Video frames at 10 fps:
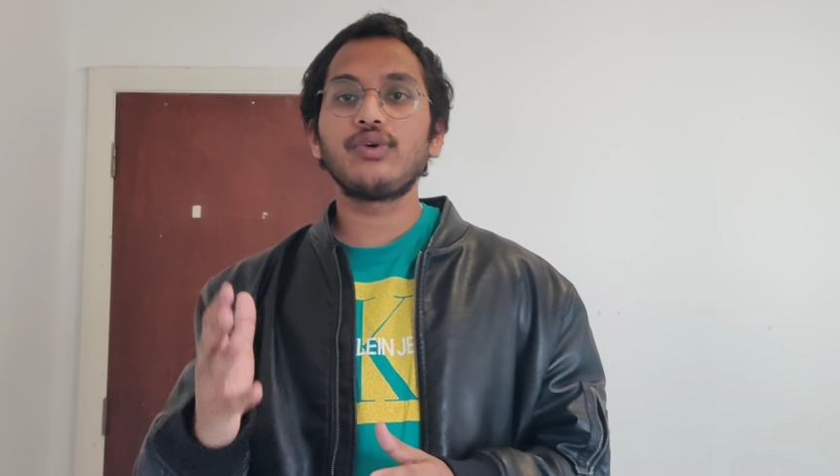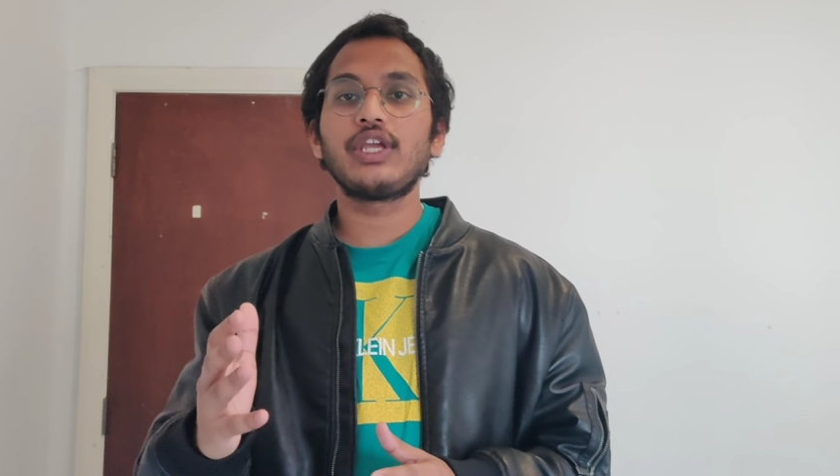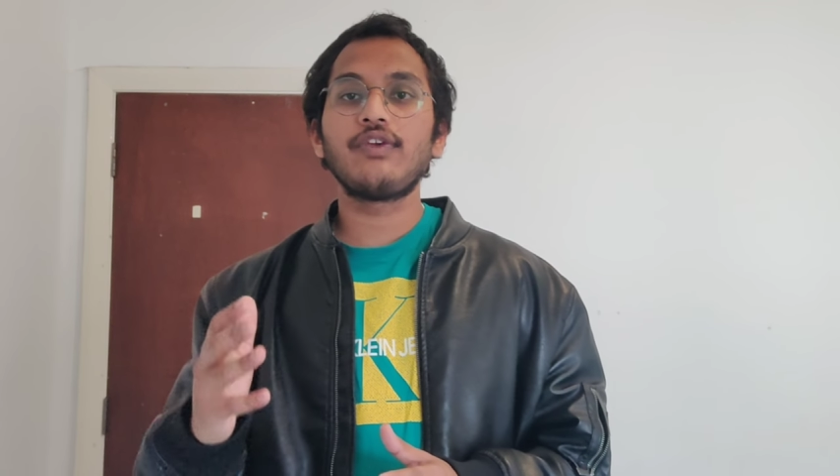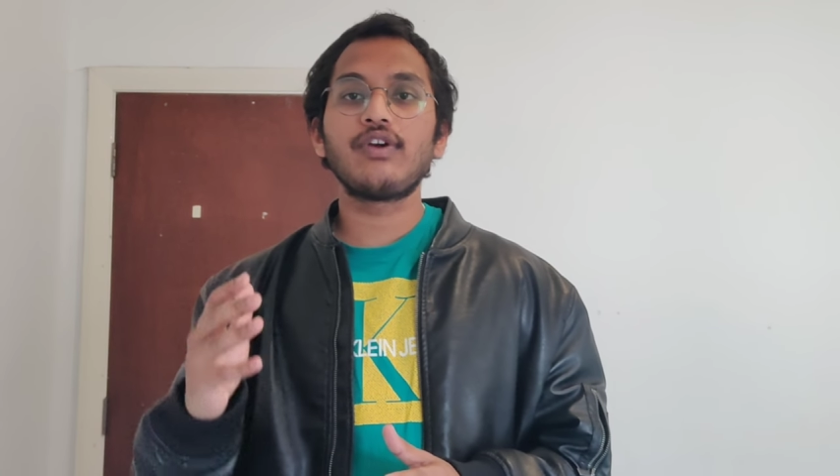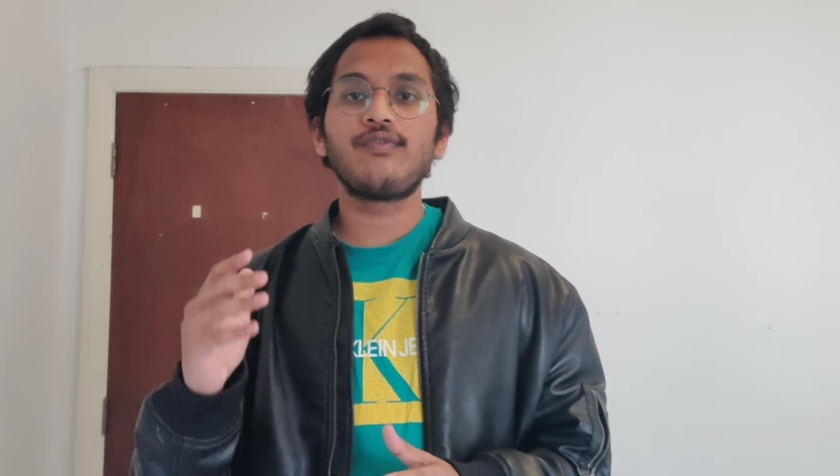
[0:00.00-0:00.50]
to
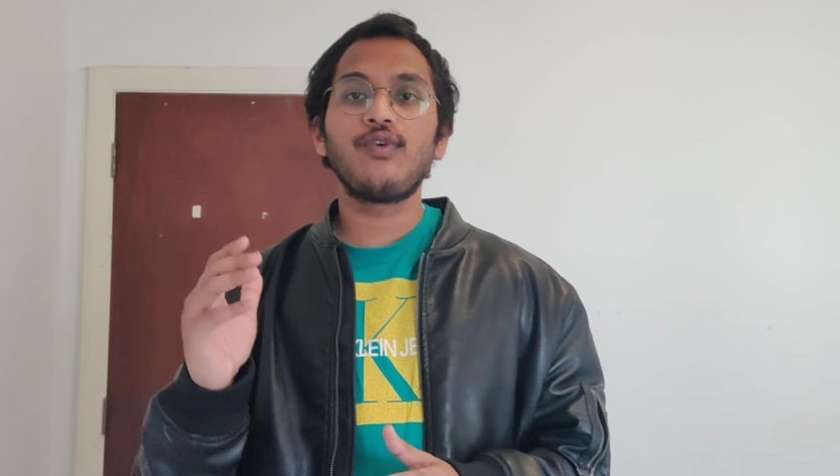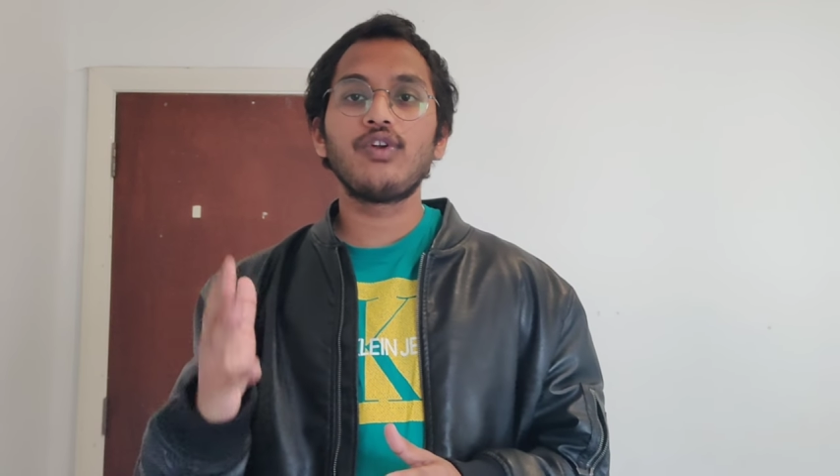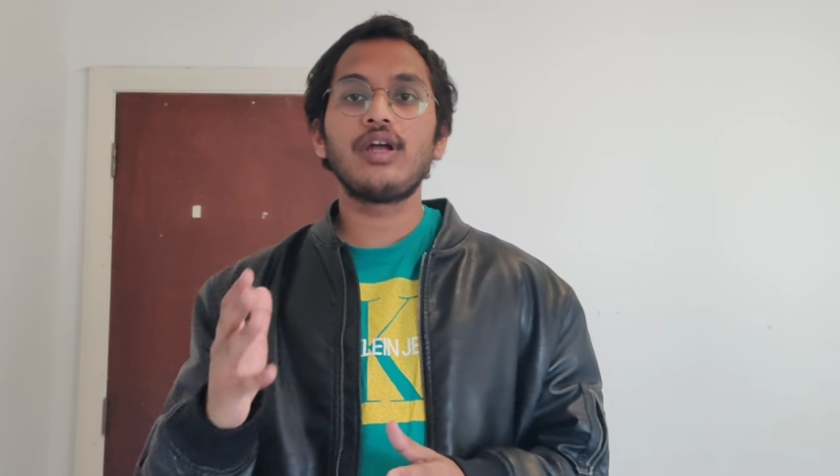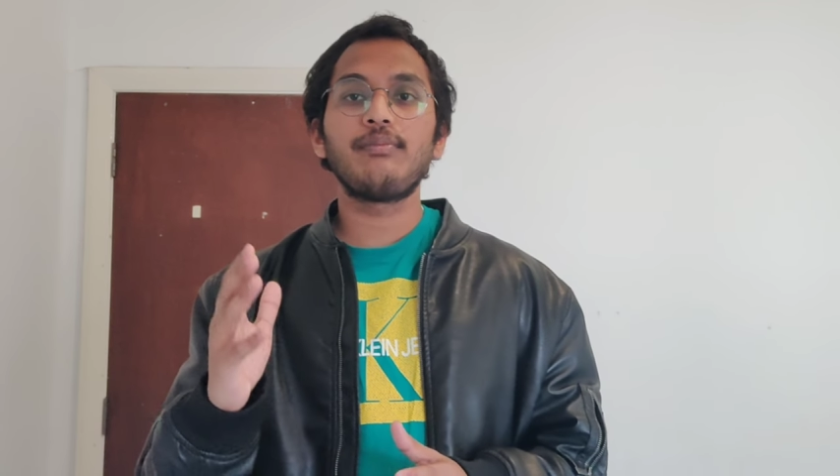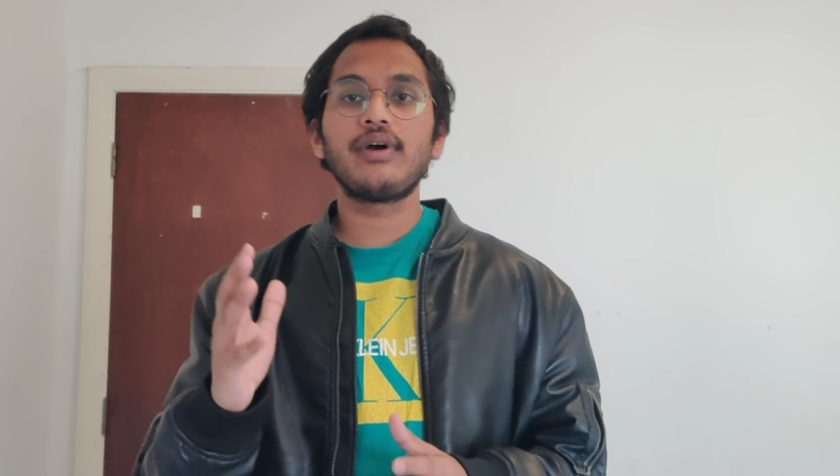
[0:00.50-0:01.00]
give your
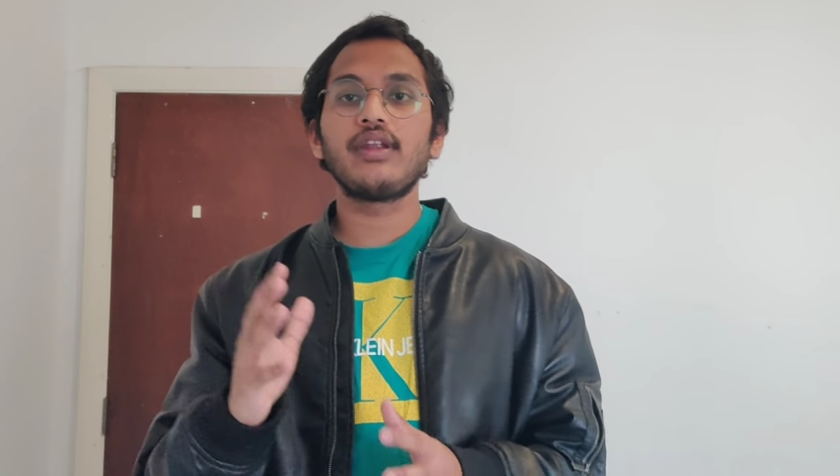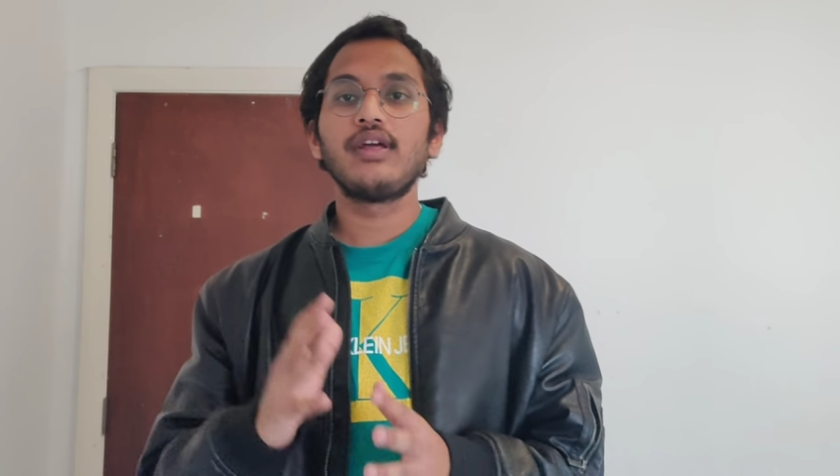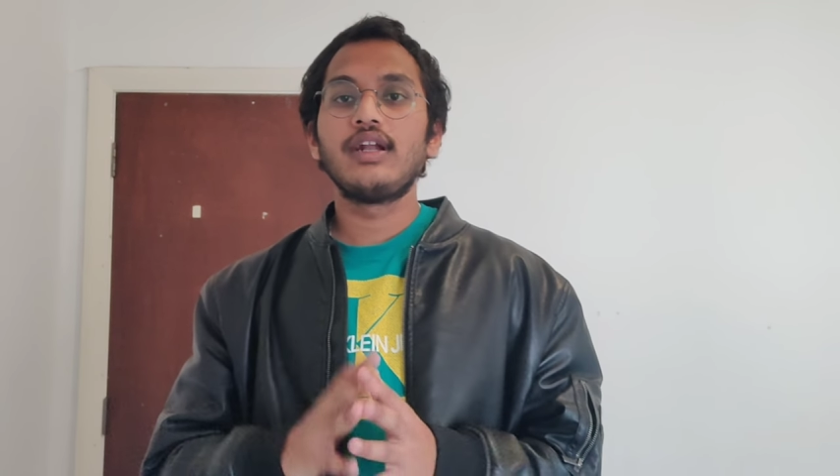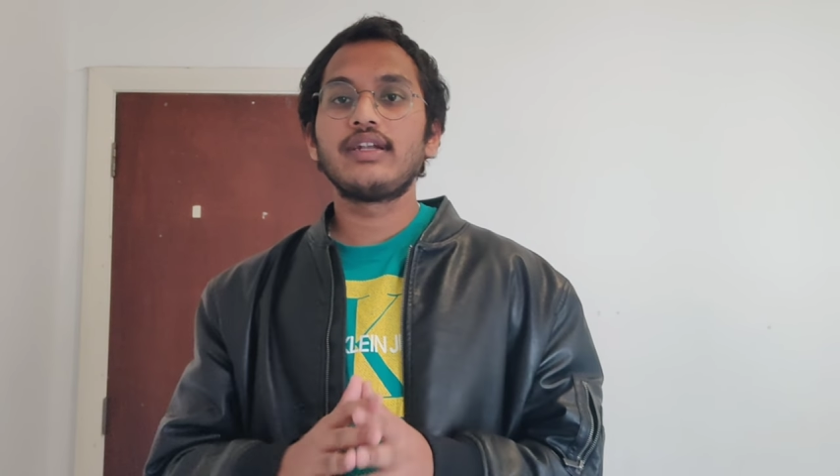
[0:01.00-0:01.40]
phone number.